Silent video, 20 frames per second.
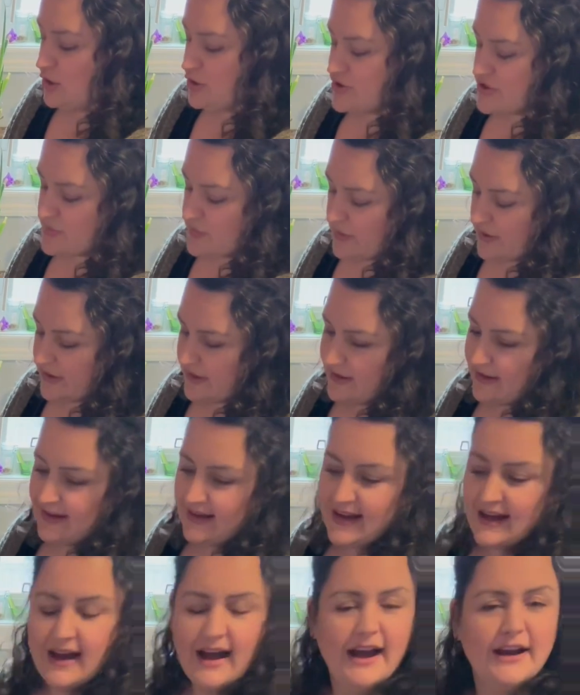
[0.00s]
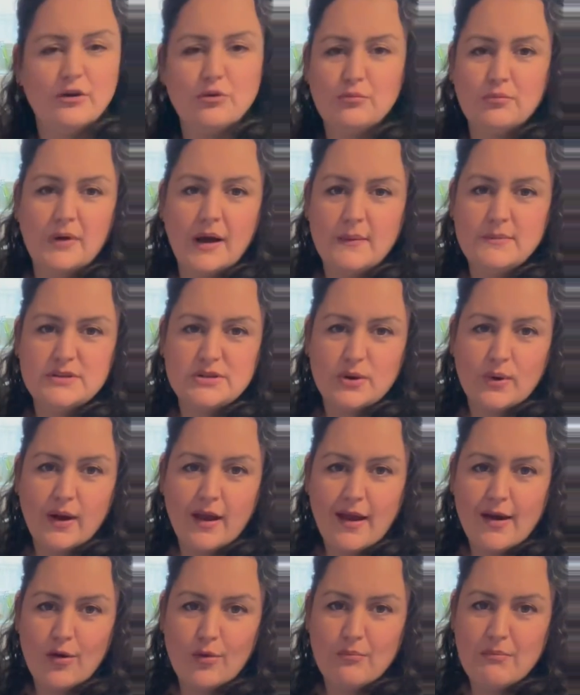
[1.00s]
just wanna, I
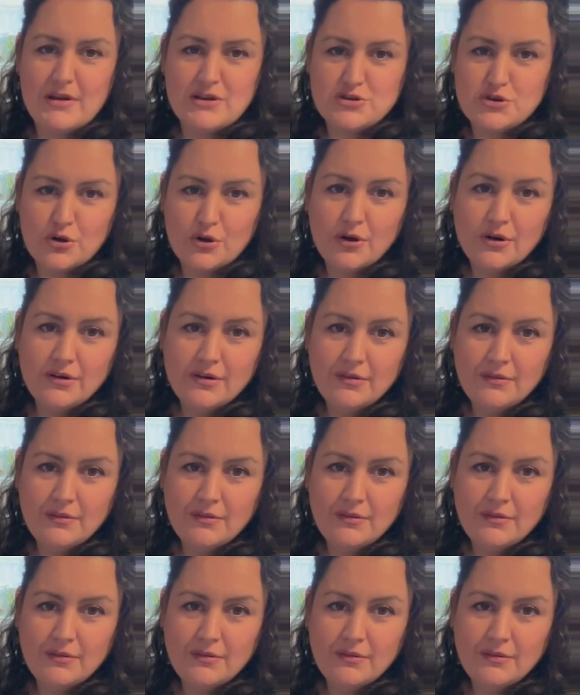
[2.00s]
don't measure